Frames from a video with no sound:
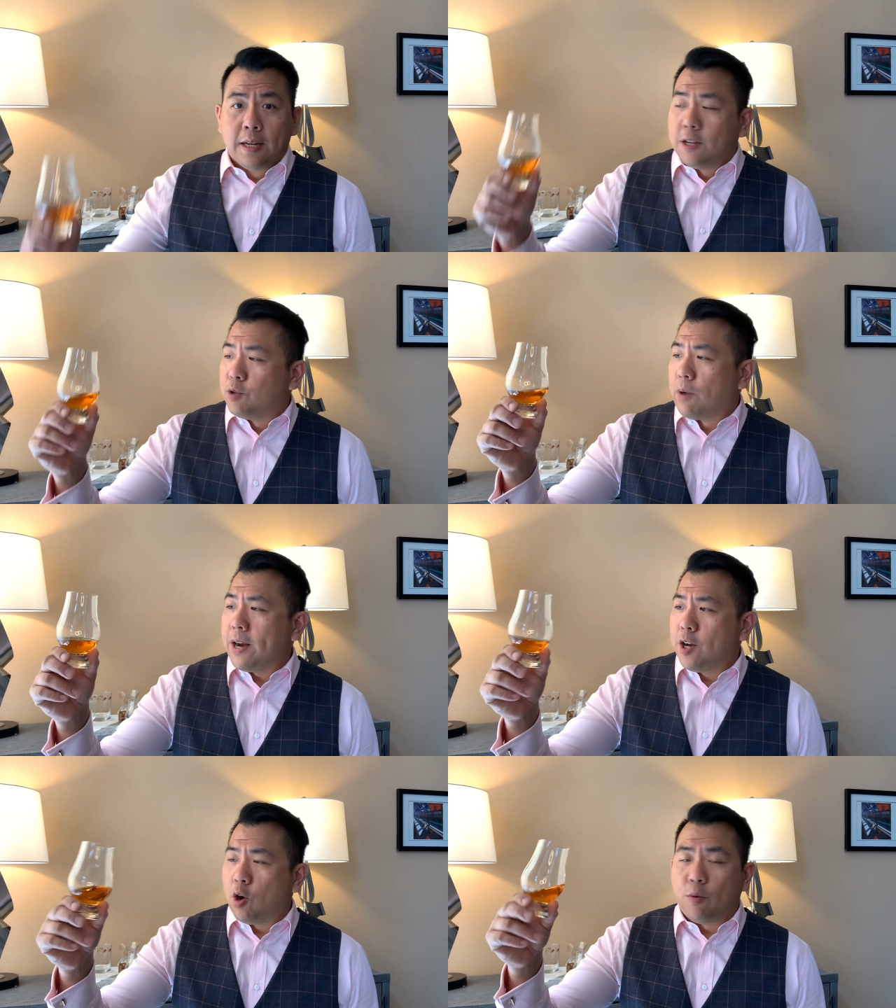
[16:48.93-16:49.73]
So right
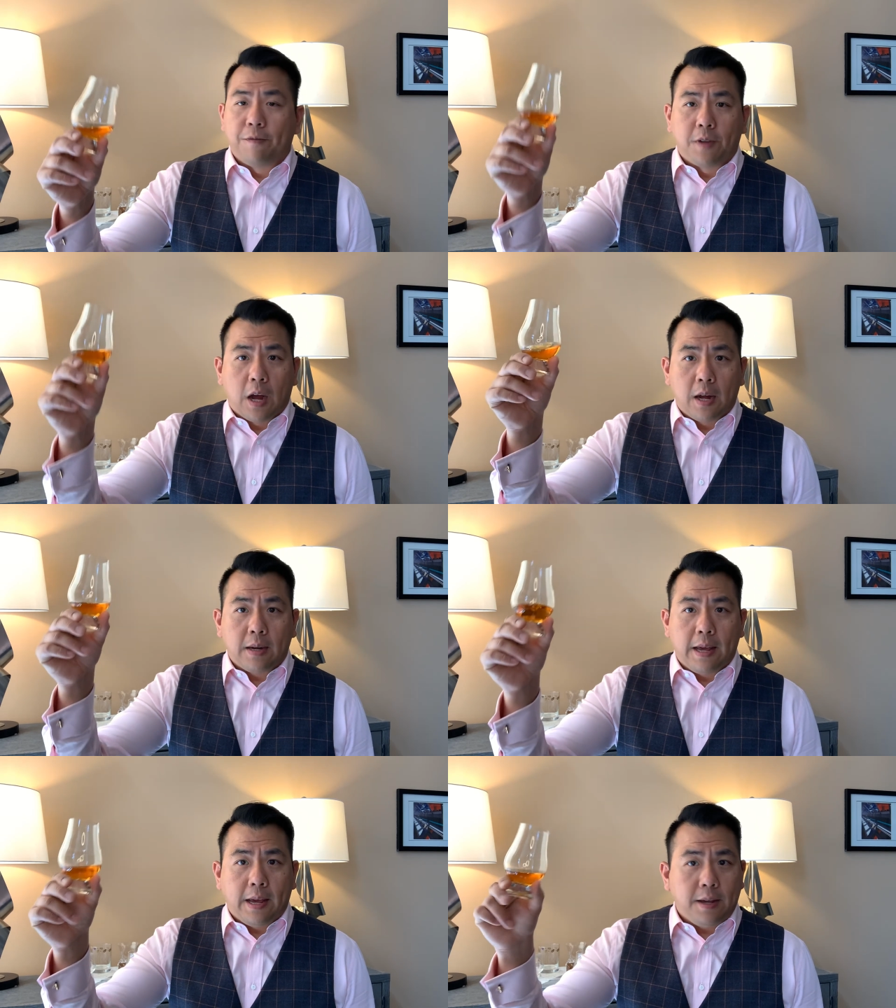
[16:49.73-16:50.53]
here we've got
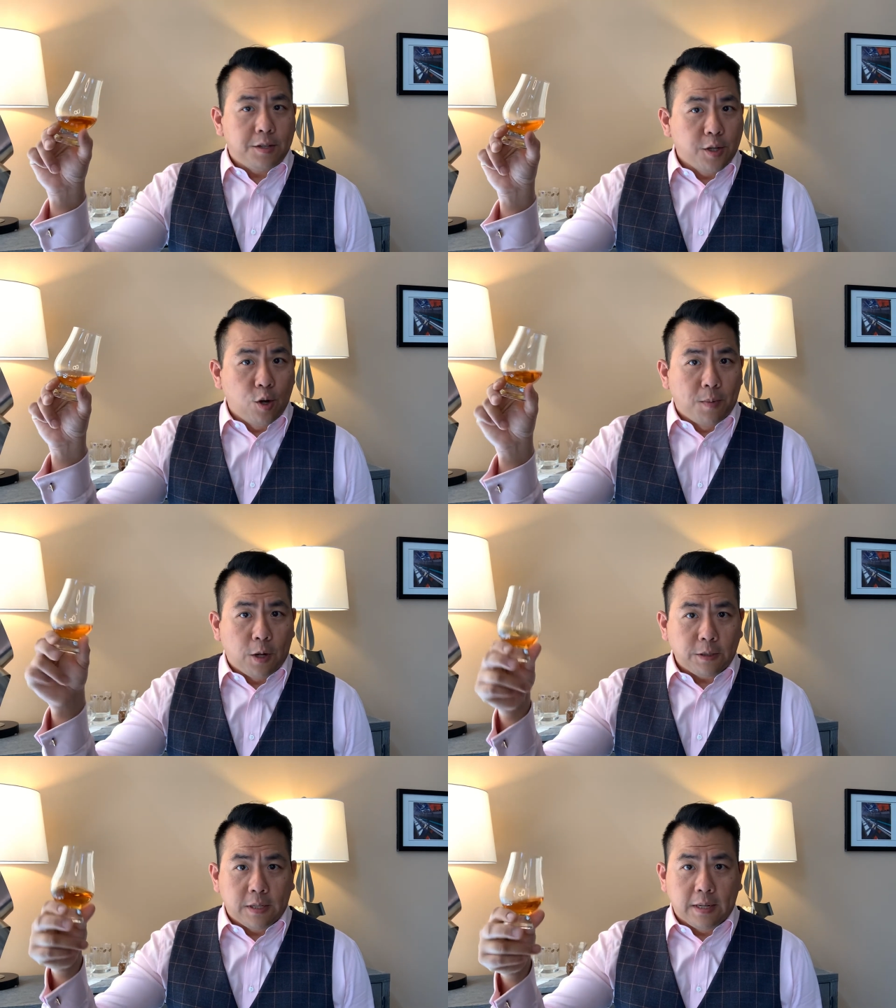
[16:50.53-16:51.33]
a single
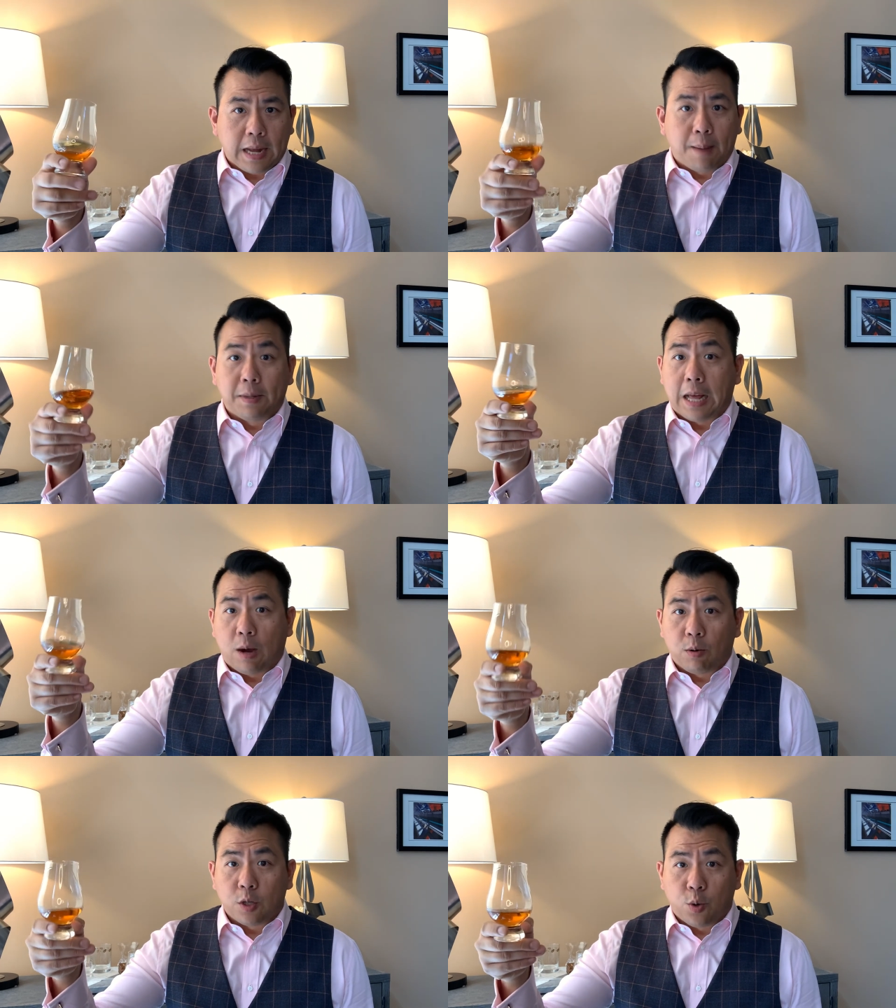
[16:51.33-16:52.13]
malt and
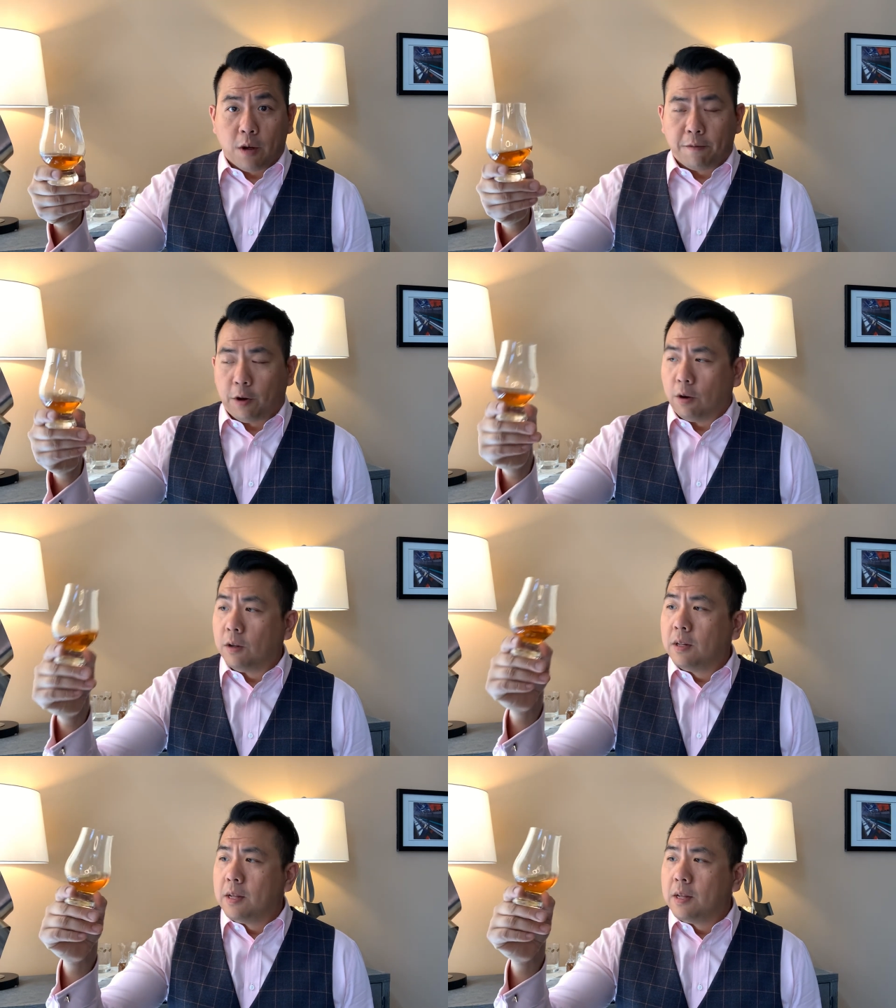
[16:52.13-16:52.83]
Aberlour 12-year-old.